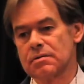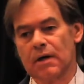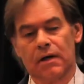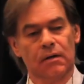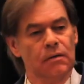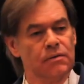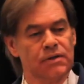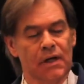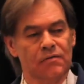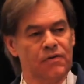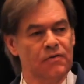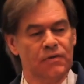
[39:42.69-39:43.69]
I don't know, 10,
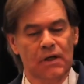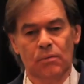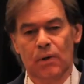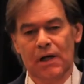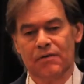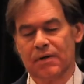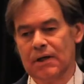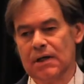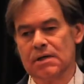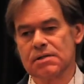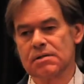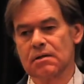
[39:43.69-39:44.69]
15, whatever it
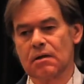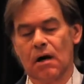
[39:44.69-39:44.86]
is,